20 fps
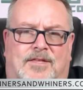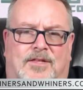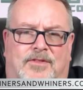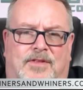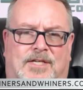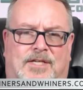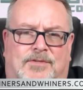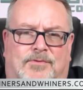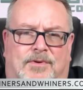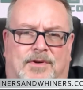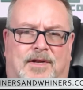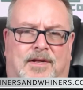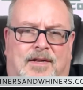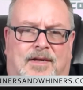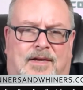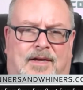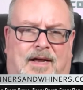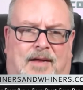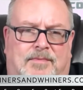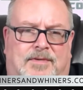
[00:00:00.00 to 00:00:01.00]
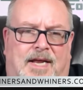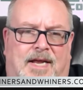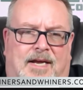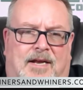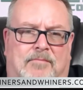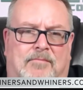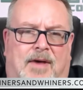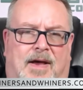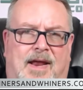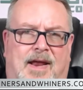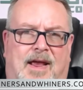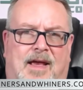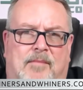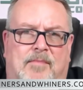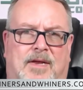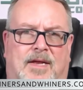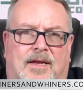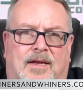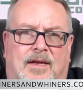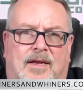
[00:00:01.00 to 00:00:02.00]
in this one. I'm taking
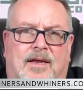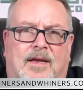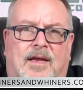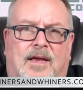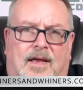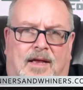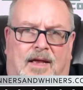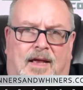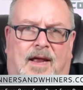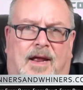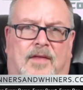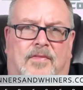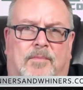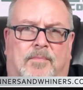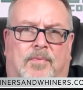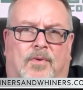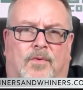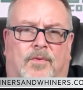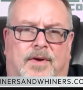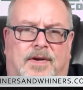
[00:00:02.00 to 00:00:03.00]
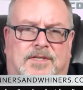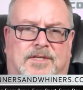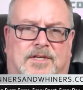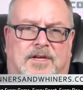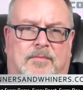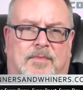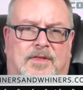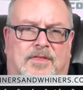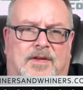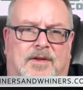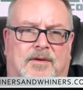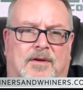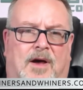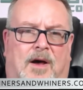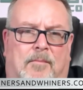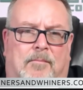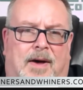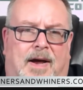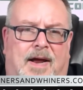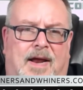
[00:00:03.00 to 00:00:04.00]
Miami and the points. Give me the
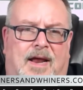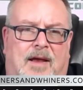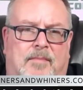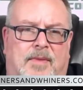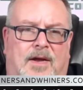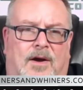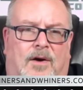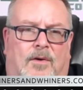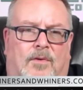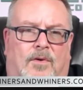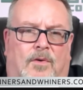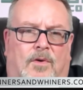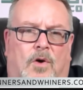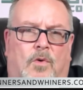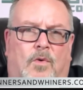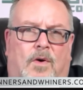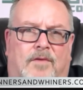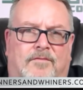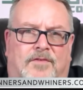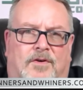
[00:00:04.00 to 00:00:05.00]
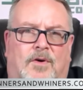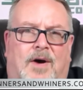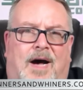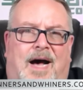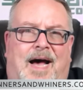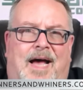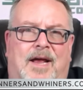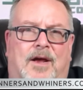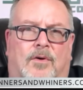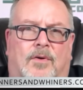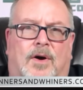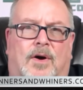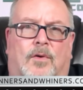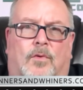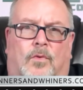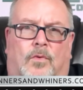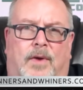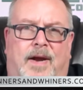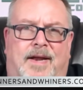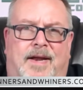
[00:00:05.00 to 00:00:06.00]
Miami of Ohio
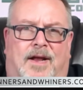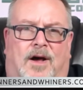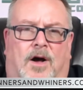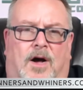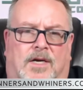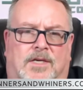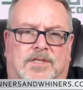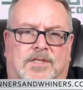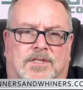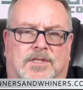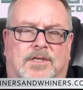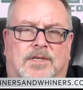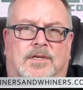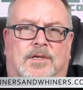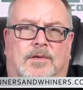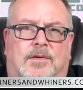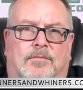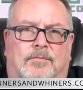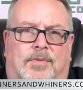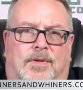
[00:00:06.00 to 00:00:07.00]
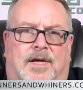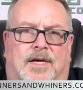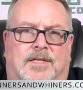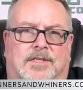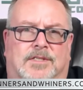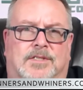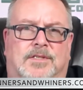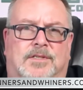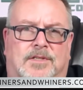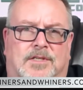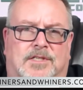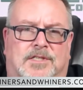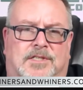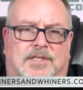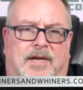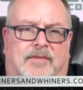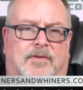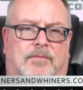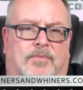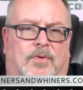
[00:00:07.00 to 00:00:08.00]
Redhawks plus the
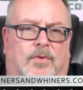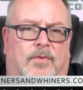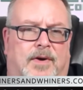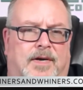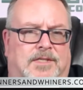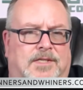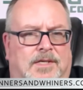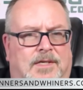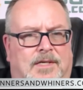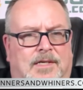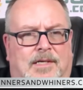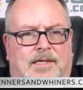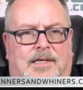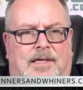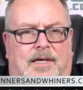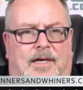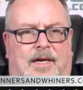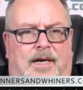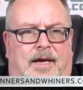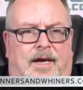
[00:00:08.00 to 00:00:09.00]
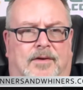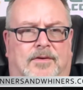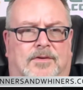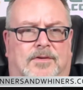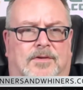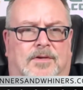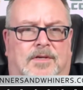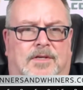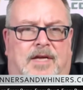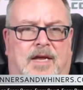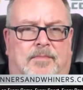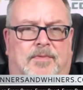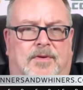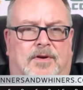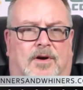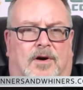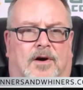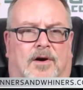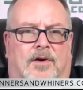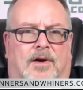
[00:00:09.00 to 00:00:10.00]
7 points. And keeping
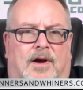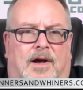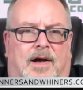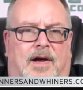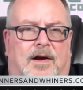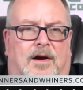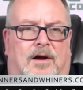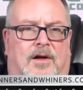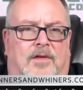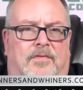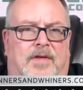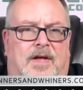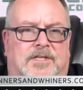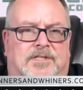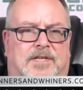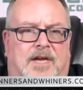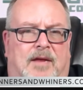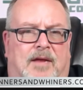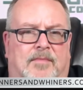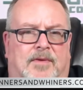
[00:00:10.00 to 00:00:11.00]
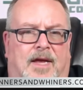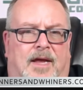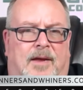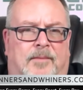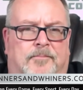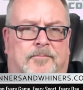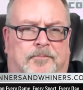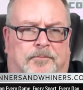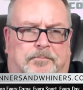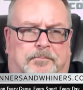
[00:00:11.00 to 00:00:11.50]
our eye on that same game,